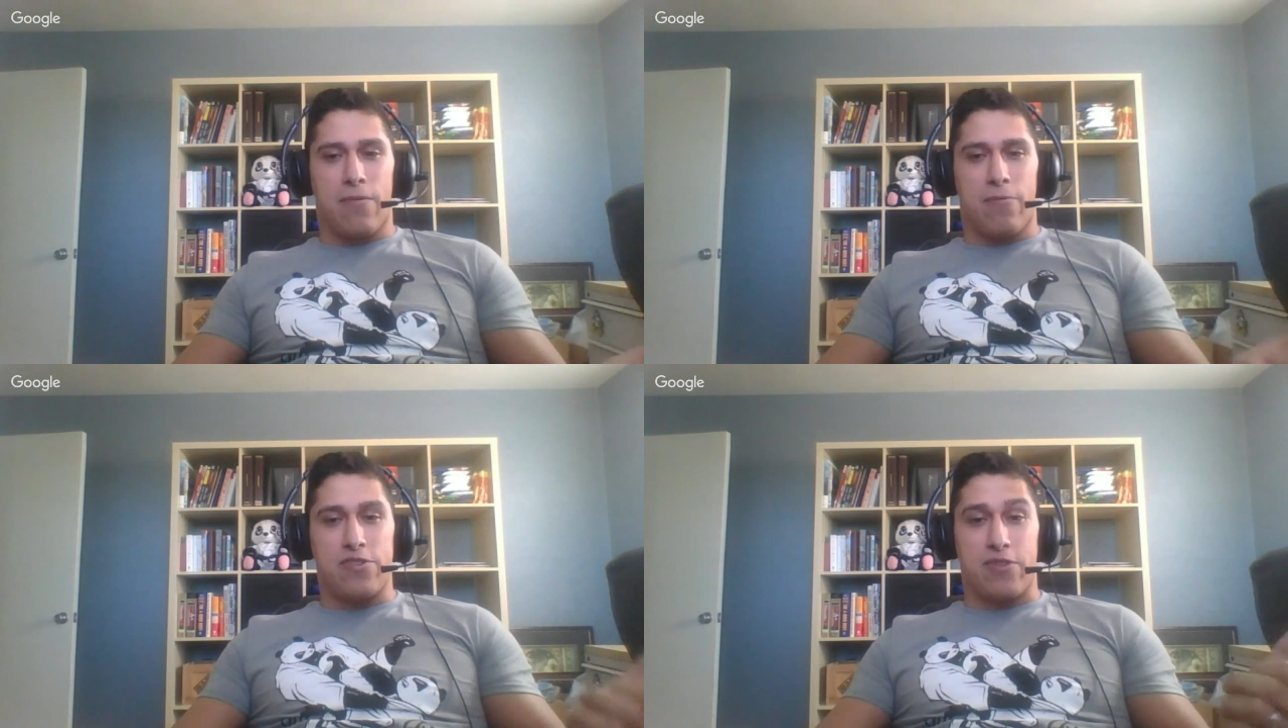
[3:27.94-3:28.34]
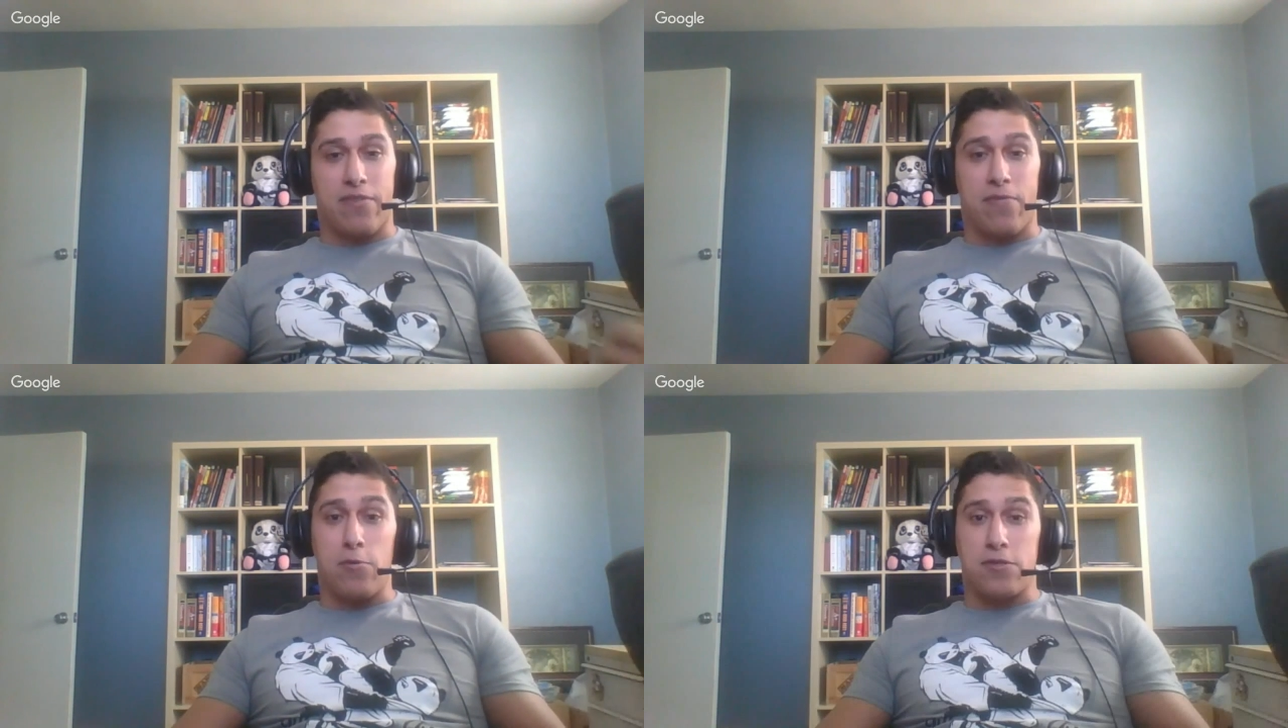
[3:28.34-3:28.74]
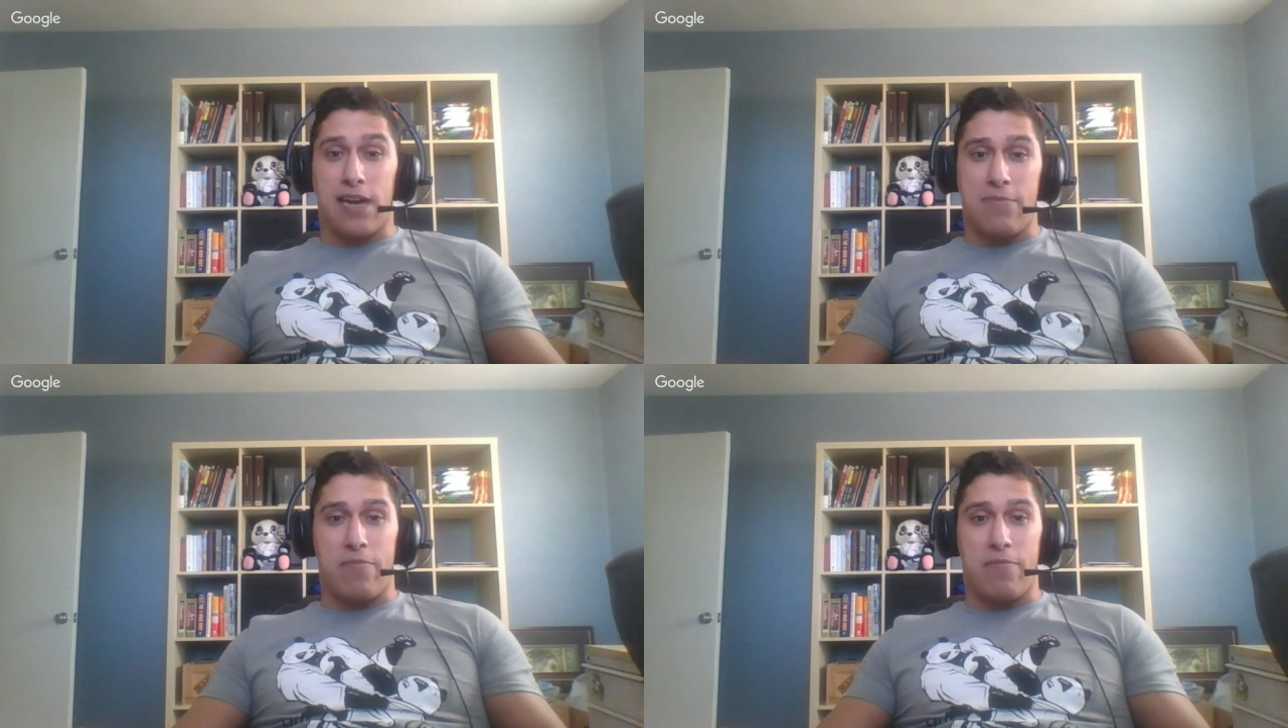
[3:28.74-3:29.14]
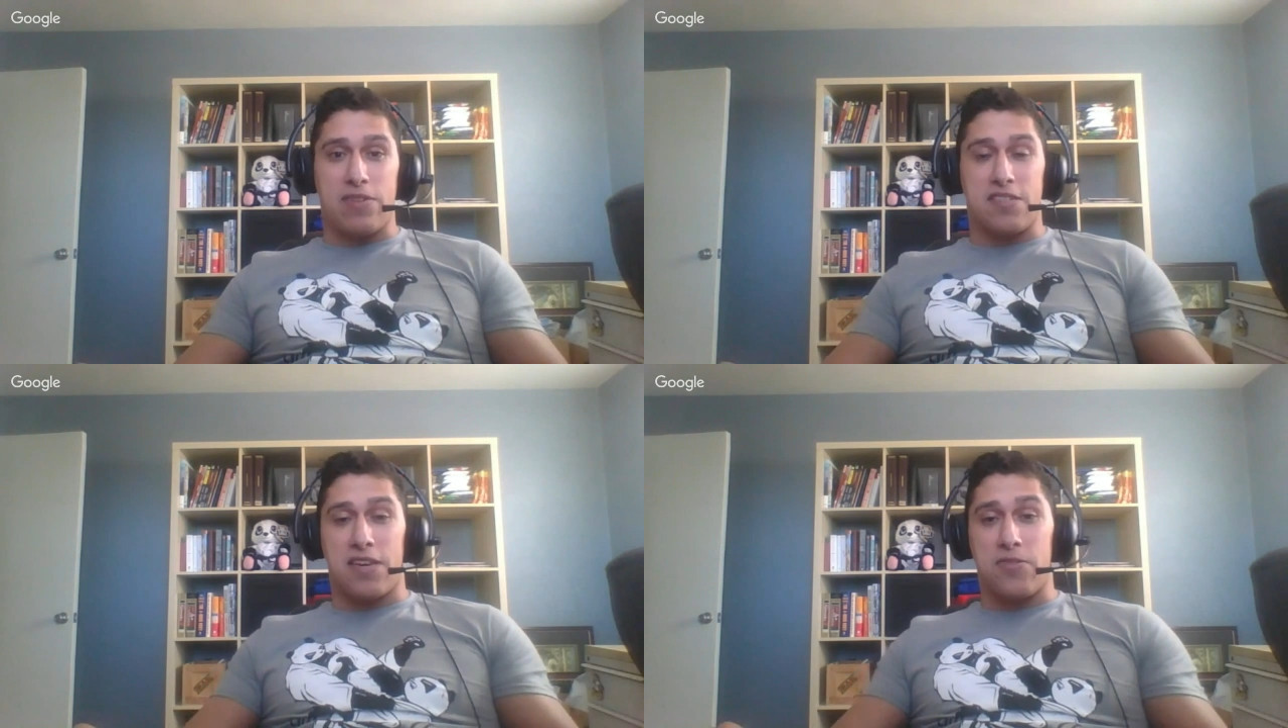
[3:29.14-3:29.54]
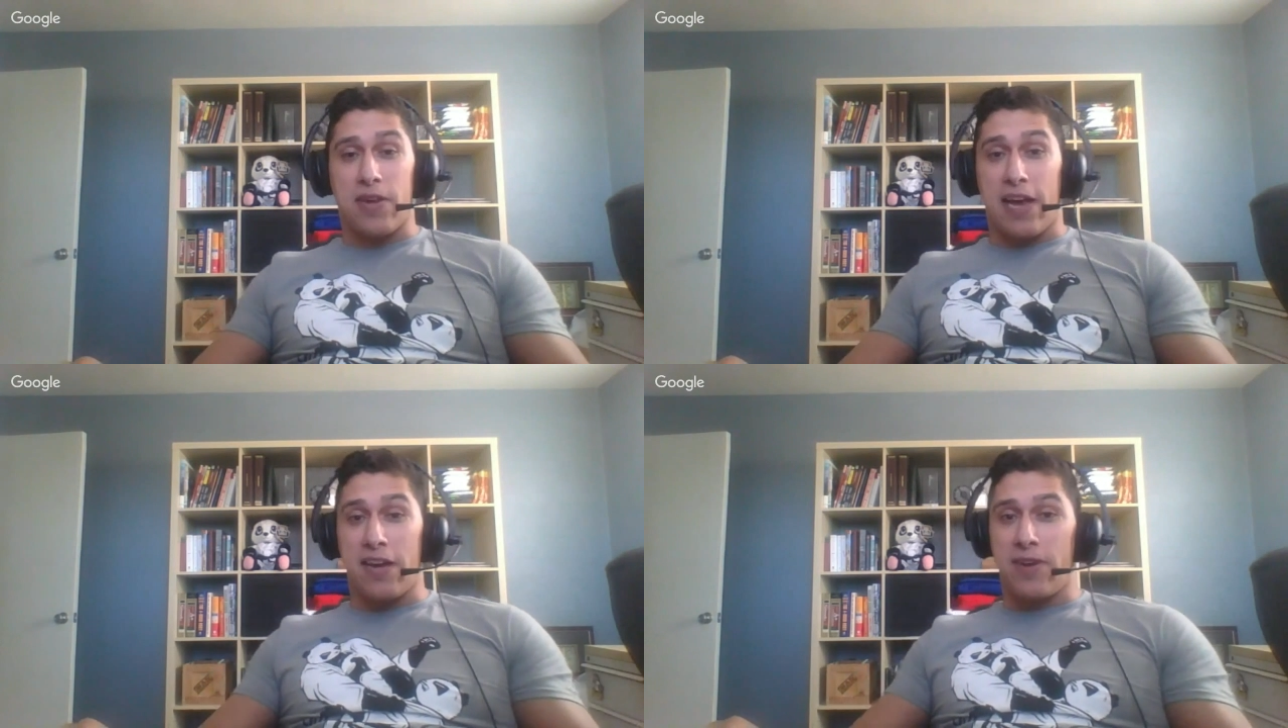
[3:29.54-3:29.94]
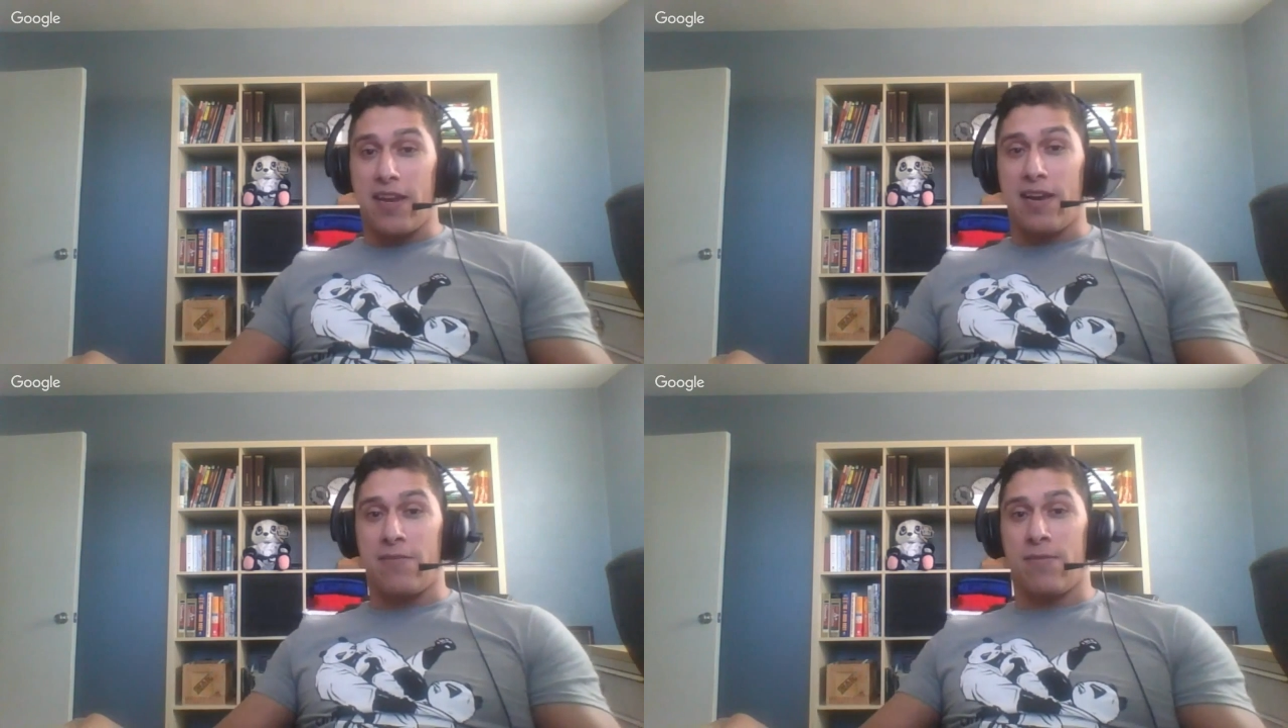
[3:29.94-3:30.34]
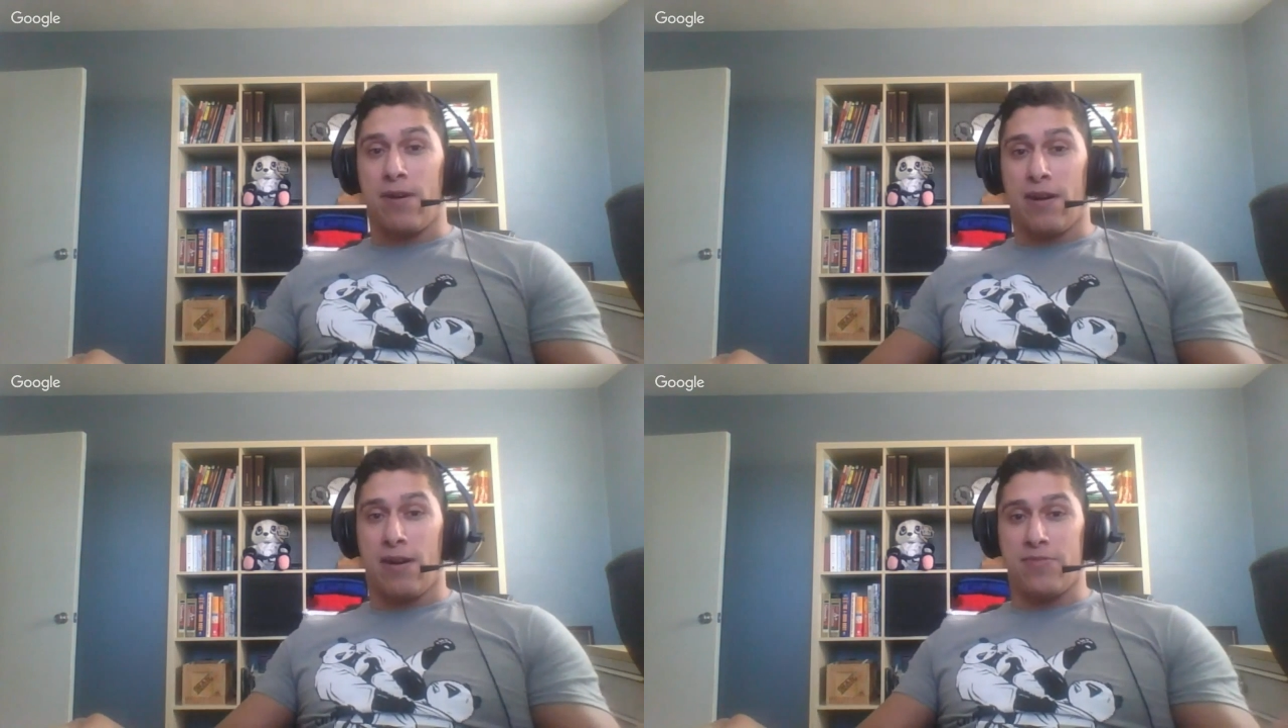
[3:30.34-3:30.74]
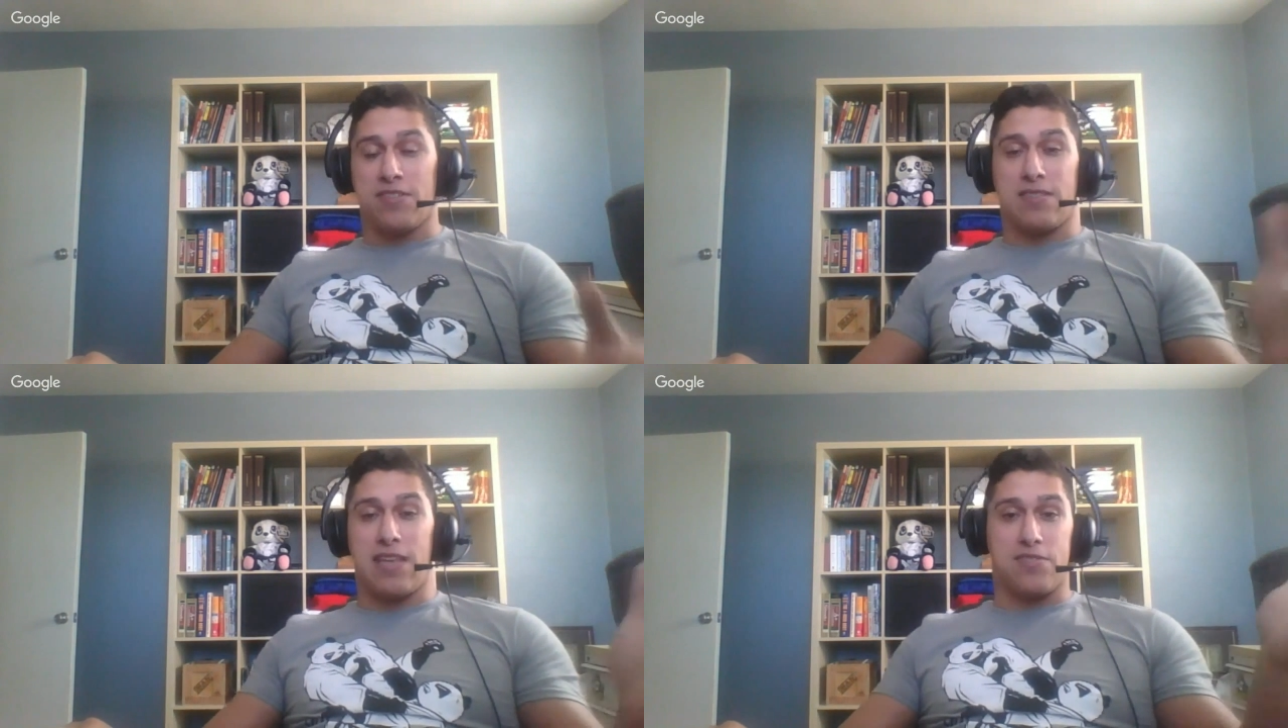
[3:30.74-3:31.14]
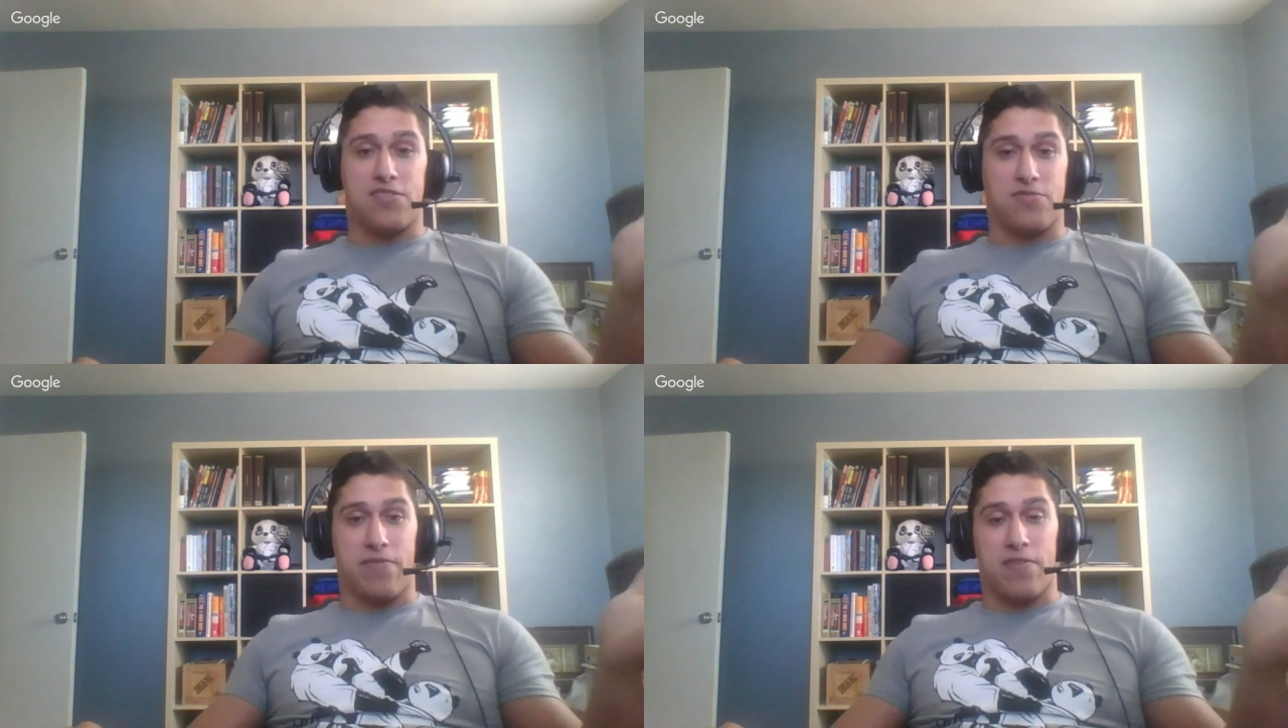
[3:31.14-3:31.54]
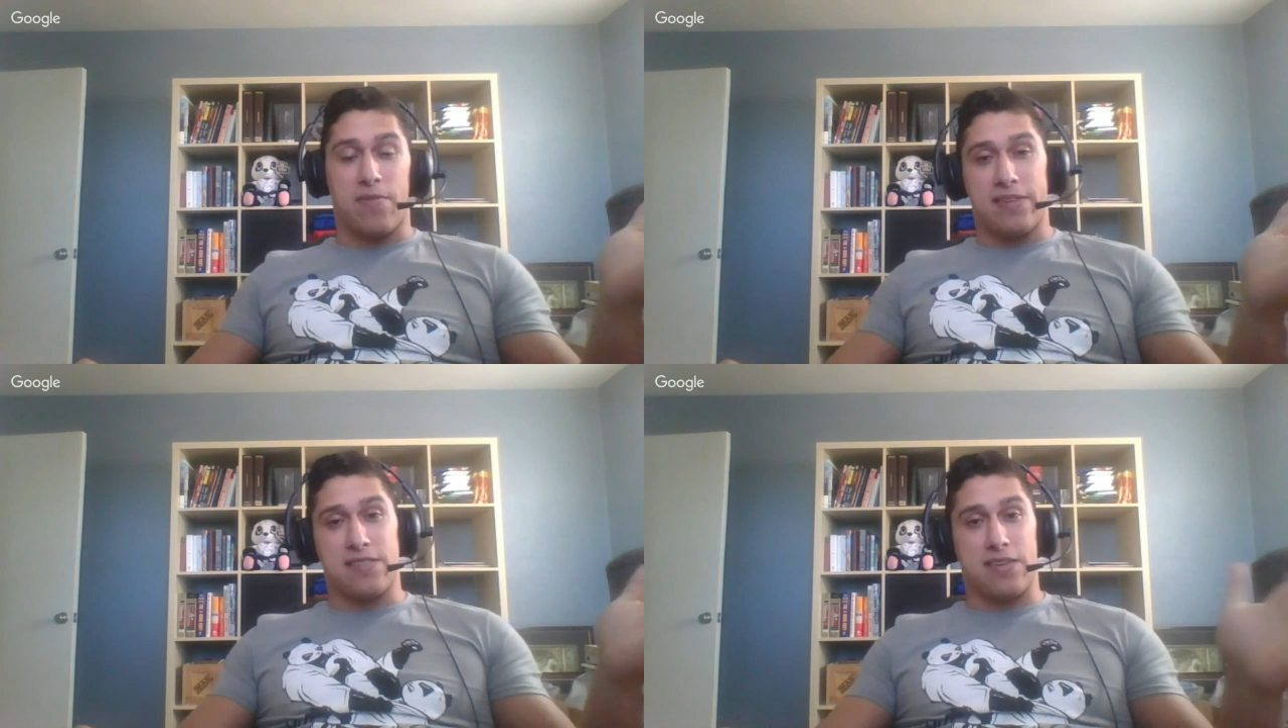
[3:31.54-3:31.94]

We train full time at BJJ United right now, which is down the street from us.